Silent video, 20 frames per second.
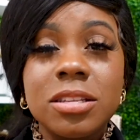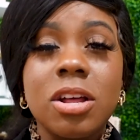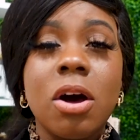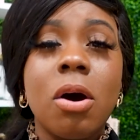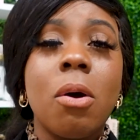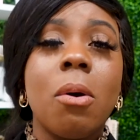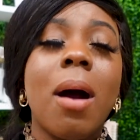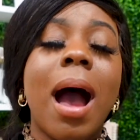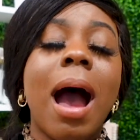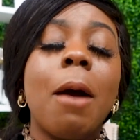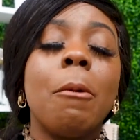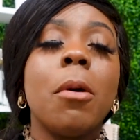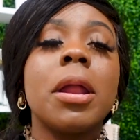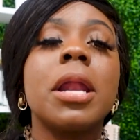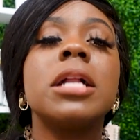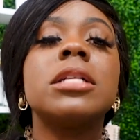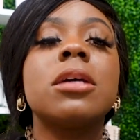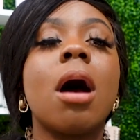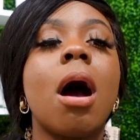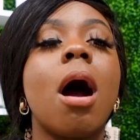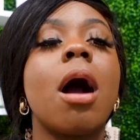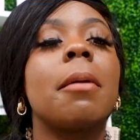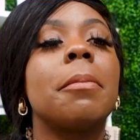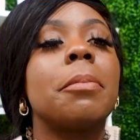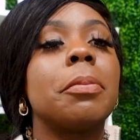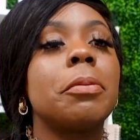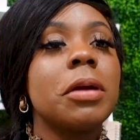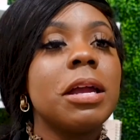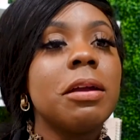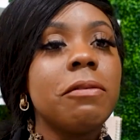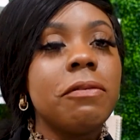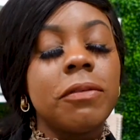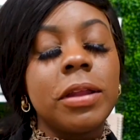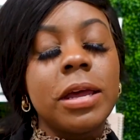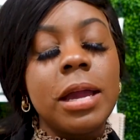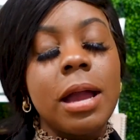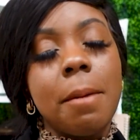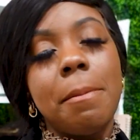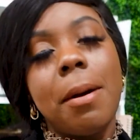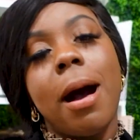though, I want to talk
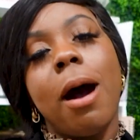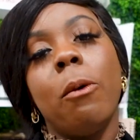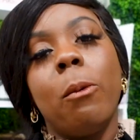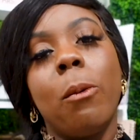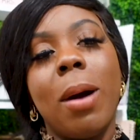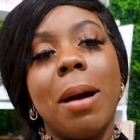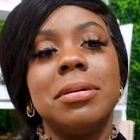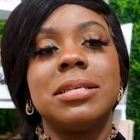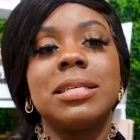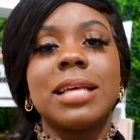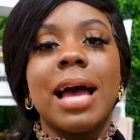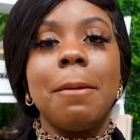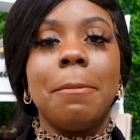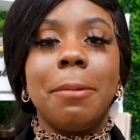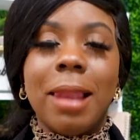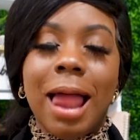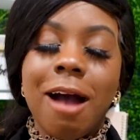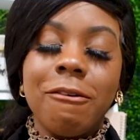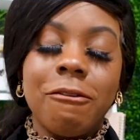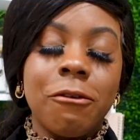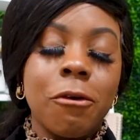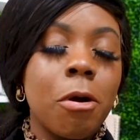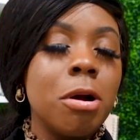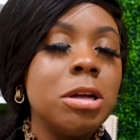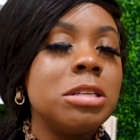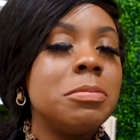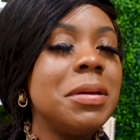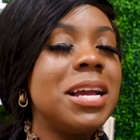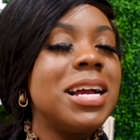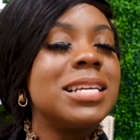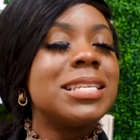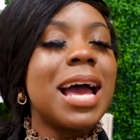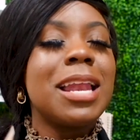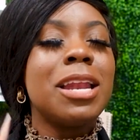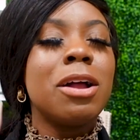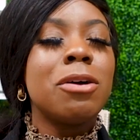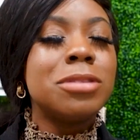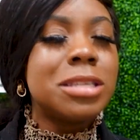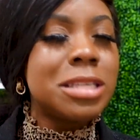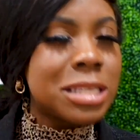briefly about website platforms because I
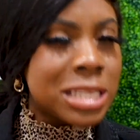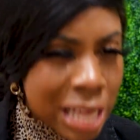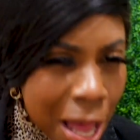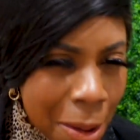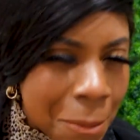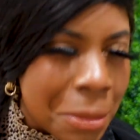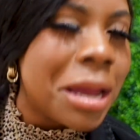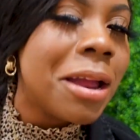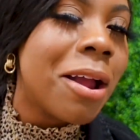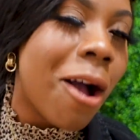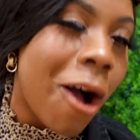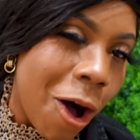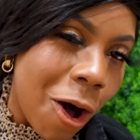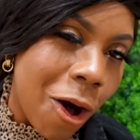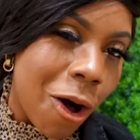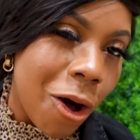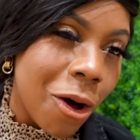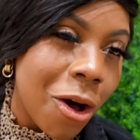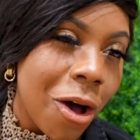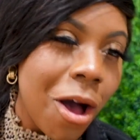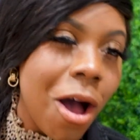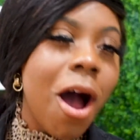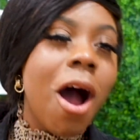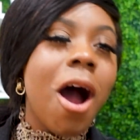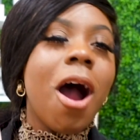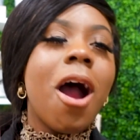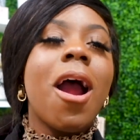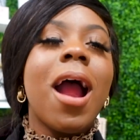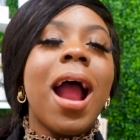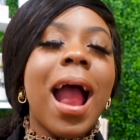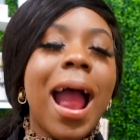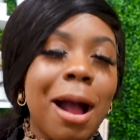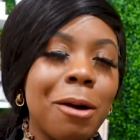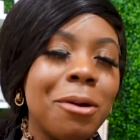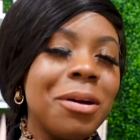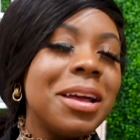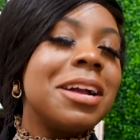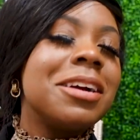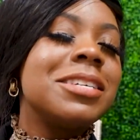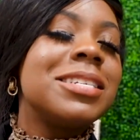know some of y'all are
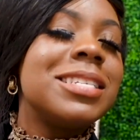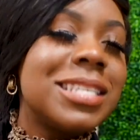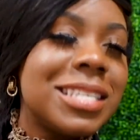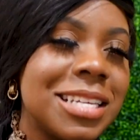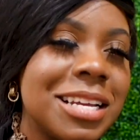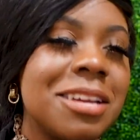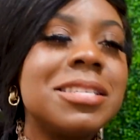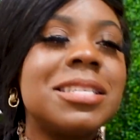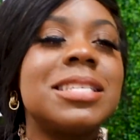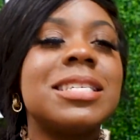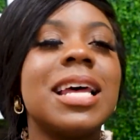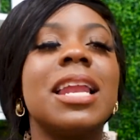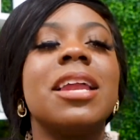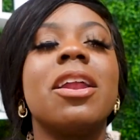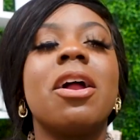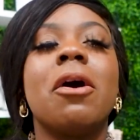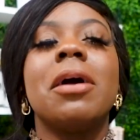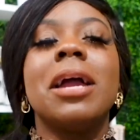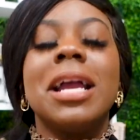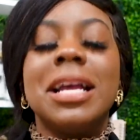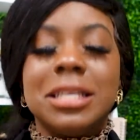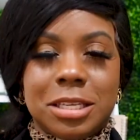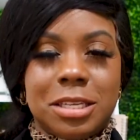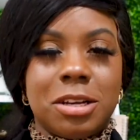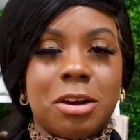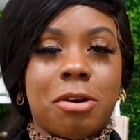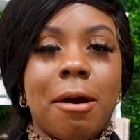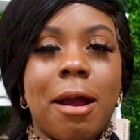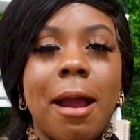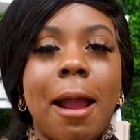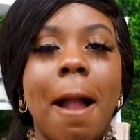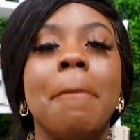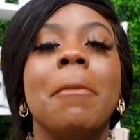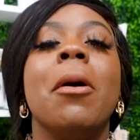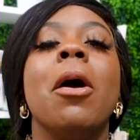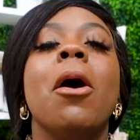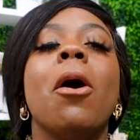out here still selling on Instagram